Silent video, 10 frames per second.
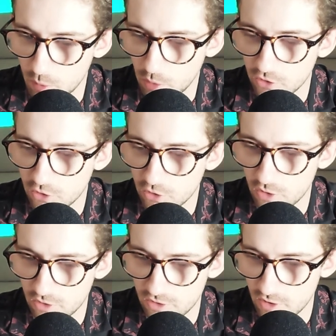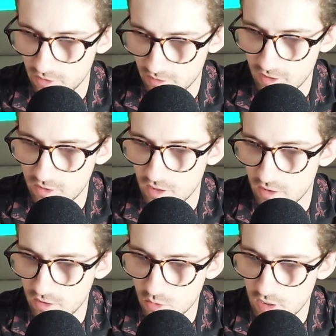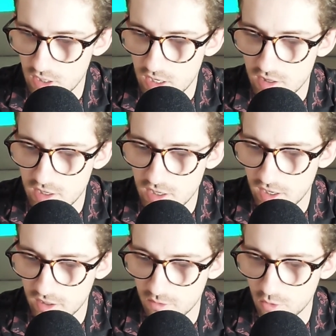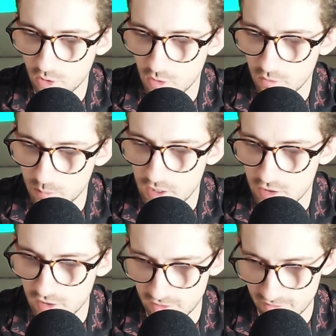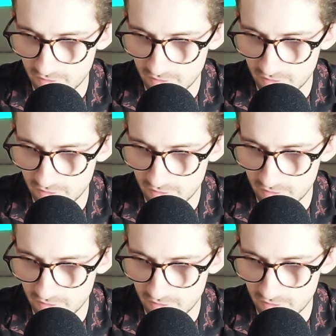I wasn't sure. So it's good to hear you've got the confirmation now.